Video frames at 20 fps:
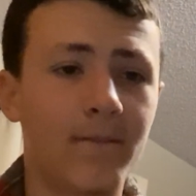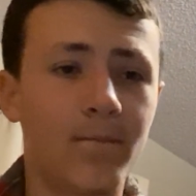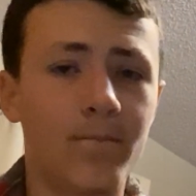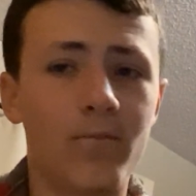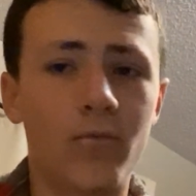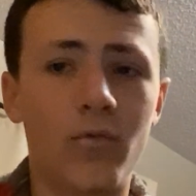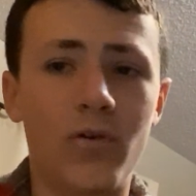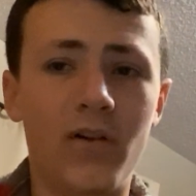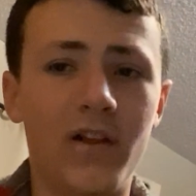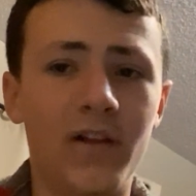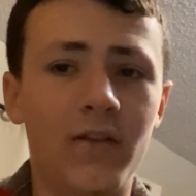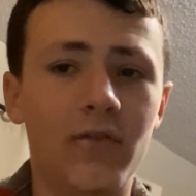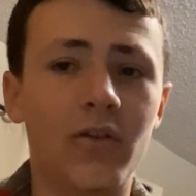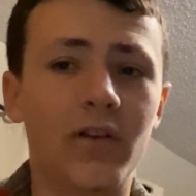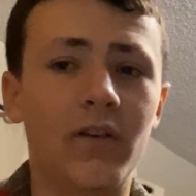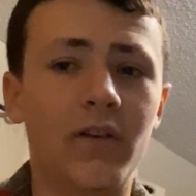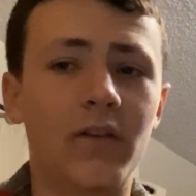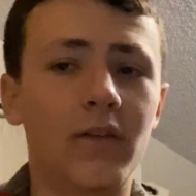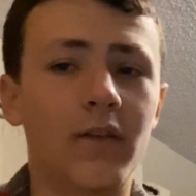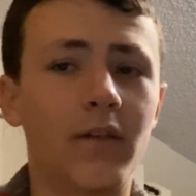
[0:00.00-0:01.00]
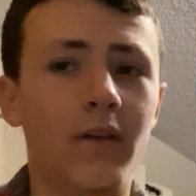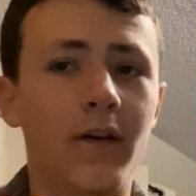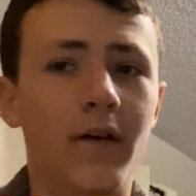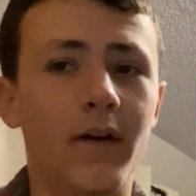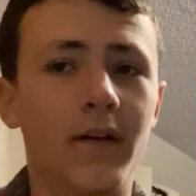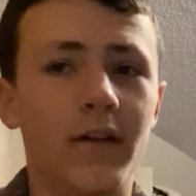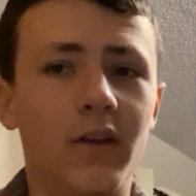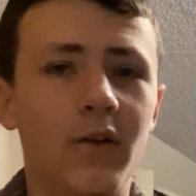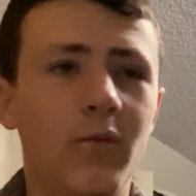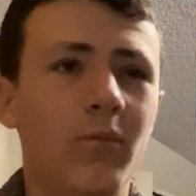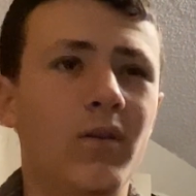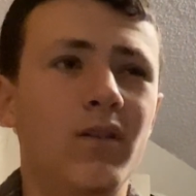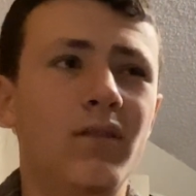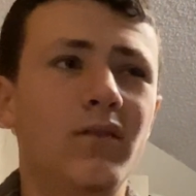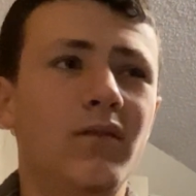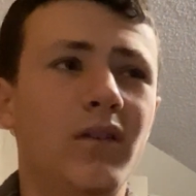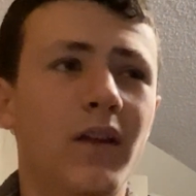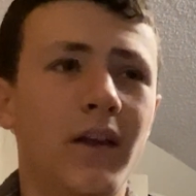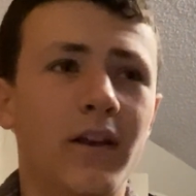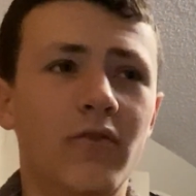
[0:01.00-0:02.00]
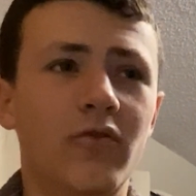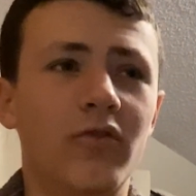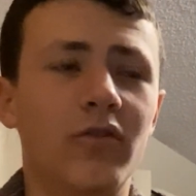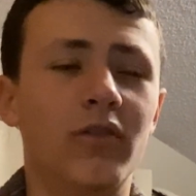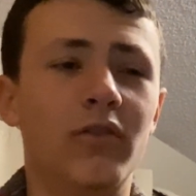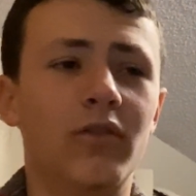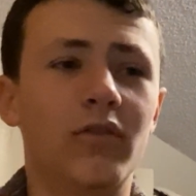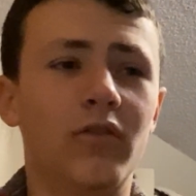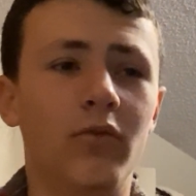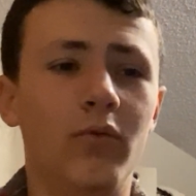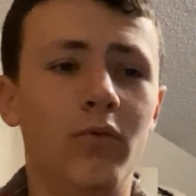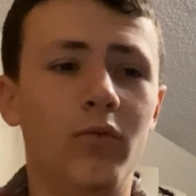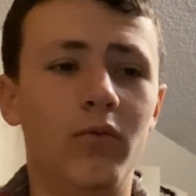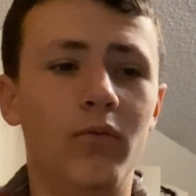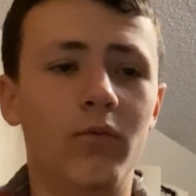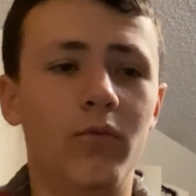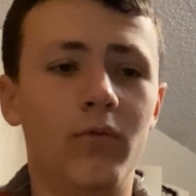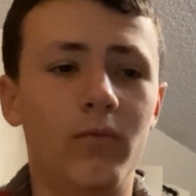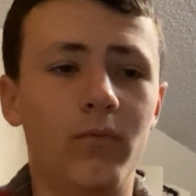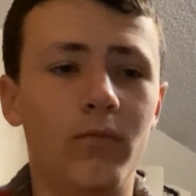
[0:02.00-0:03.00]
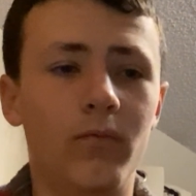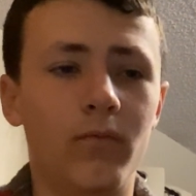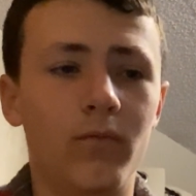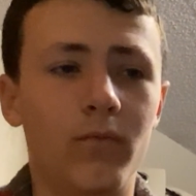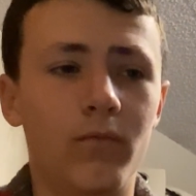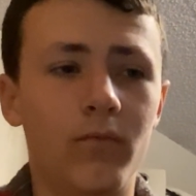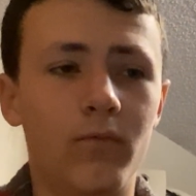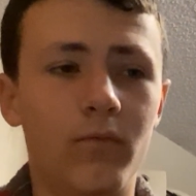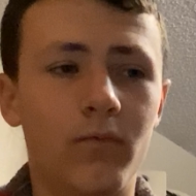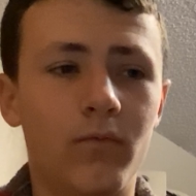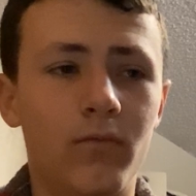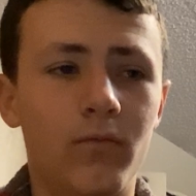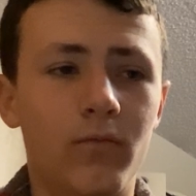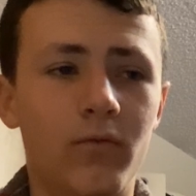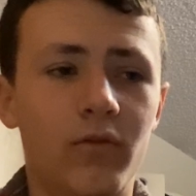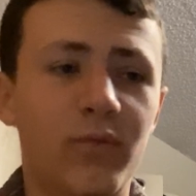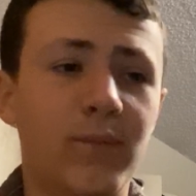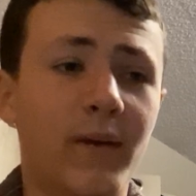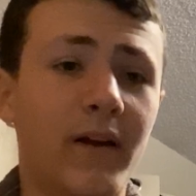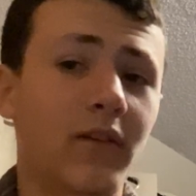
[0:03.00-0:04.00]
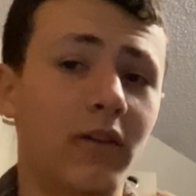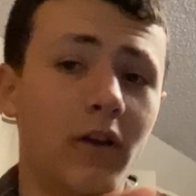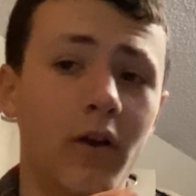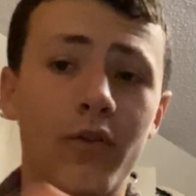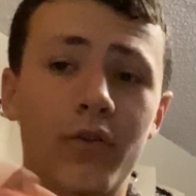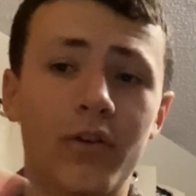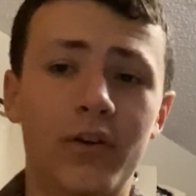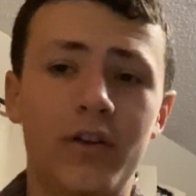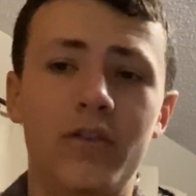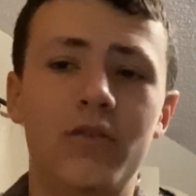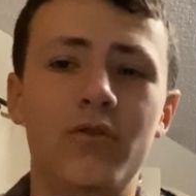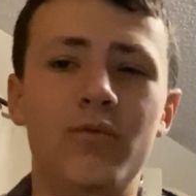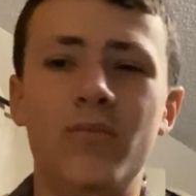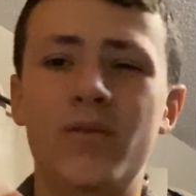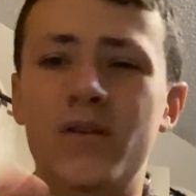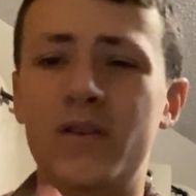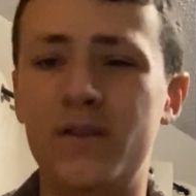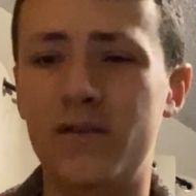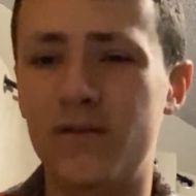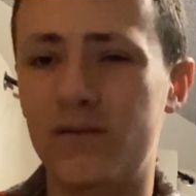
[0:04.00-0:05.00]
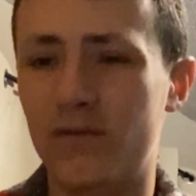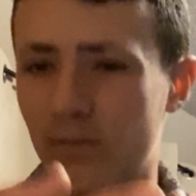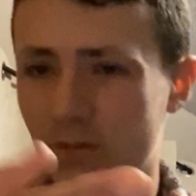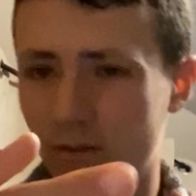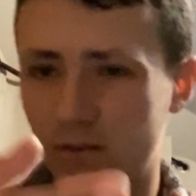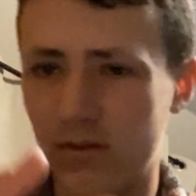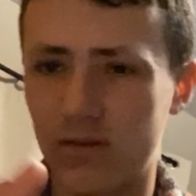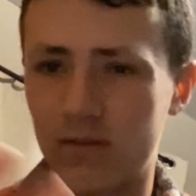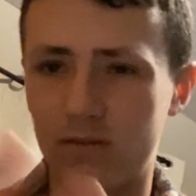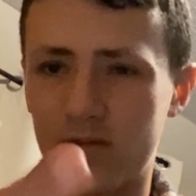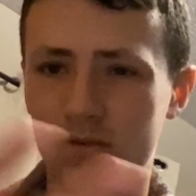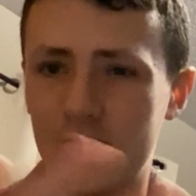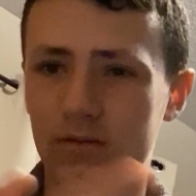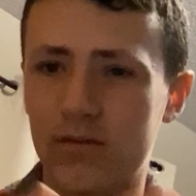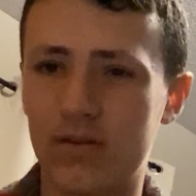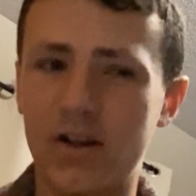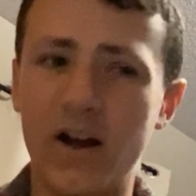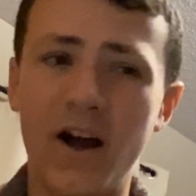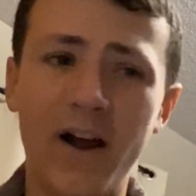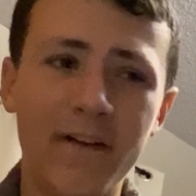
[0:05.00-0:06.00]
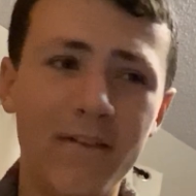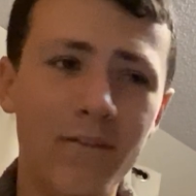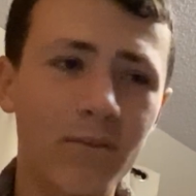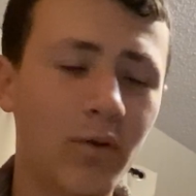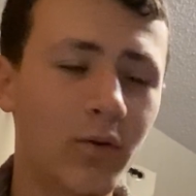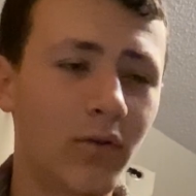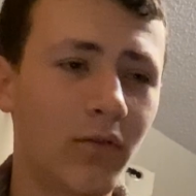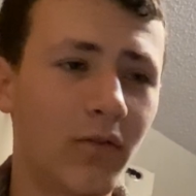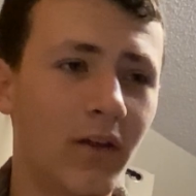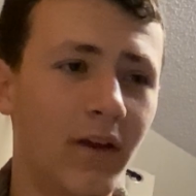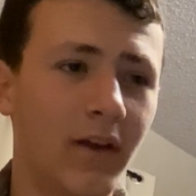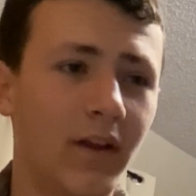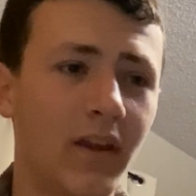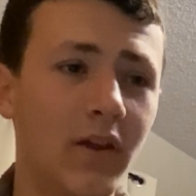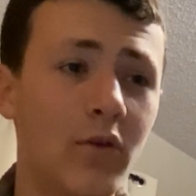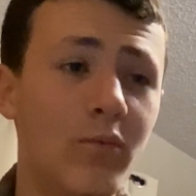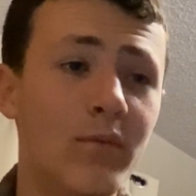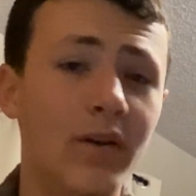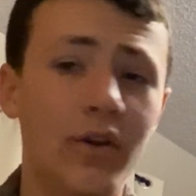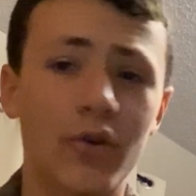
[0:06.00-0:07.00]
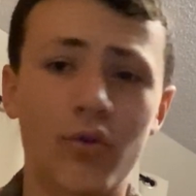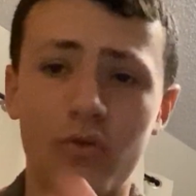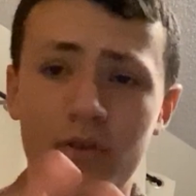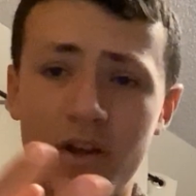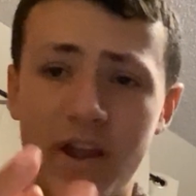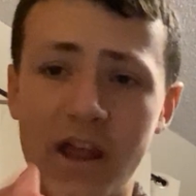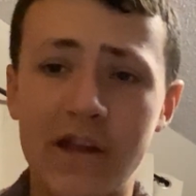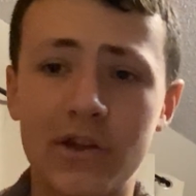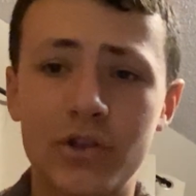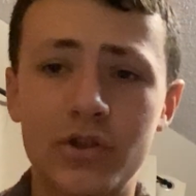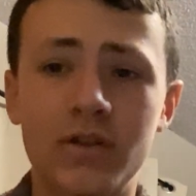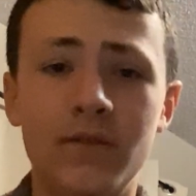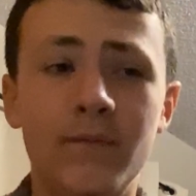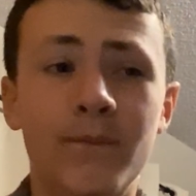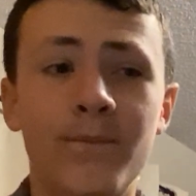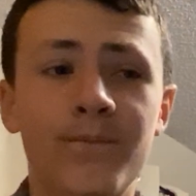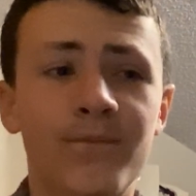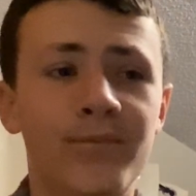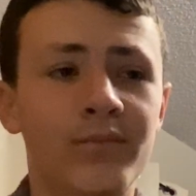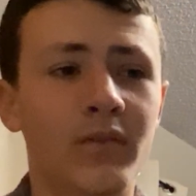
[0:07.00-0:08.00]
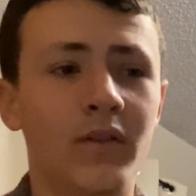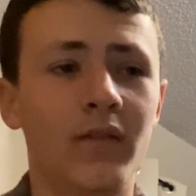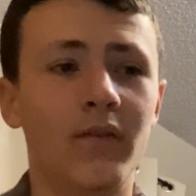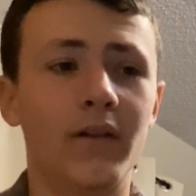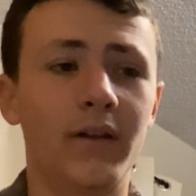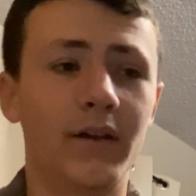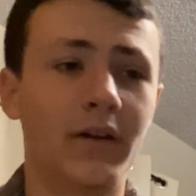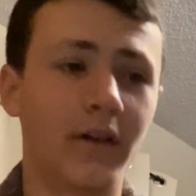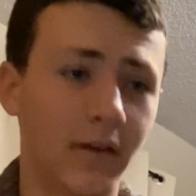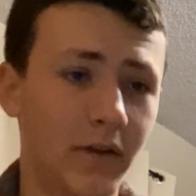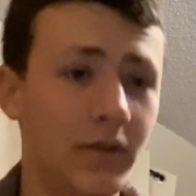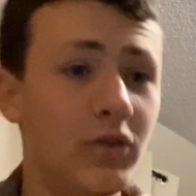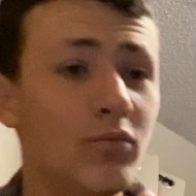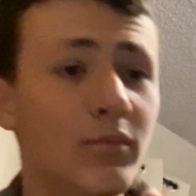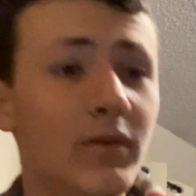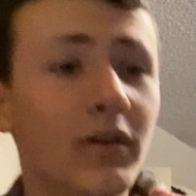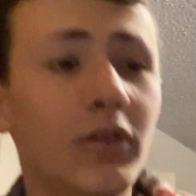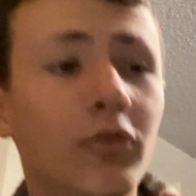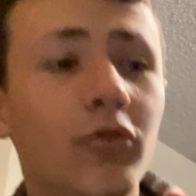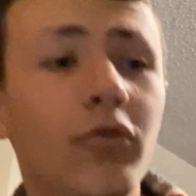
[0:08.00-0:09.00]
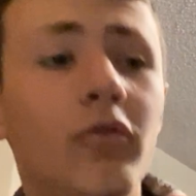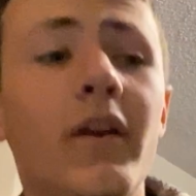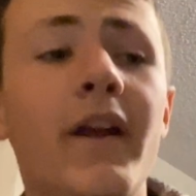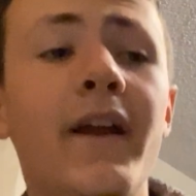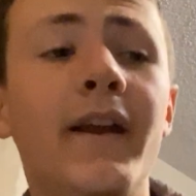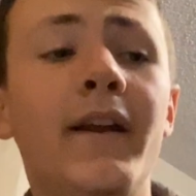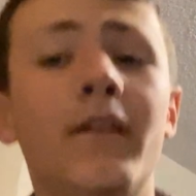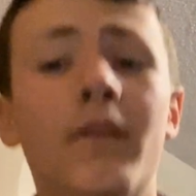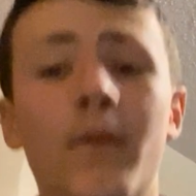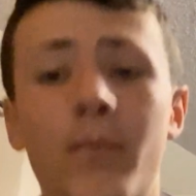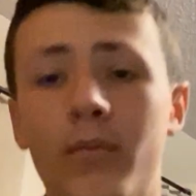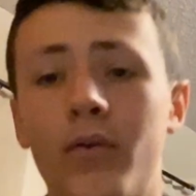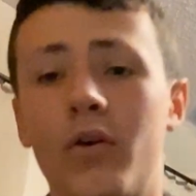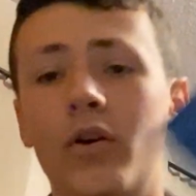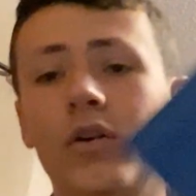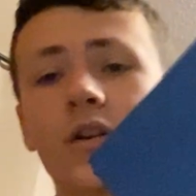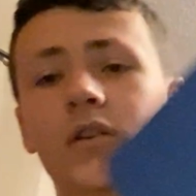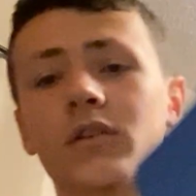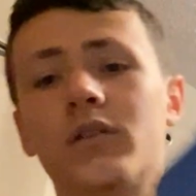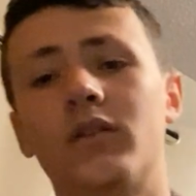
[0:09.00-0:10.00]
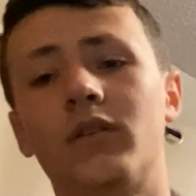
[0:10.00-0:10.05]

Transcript: well, it's just human nature to respect other humans, kind of, or like human creation. Like a human created the book,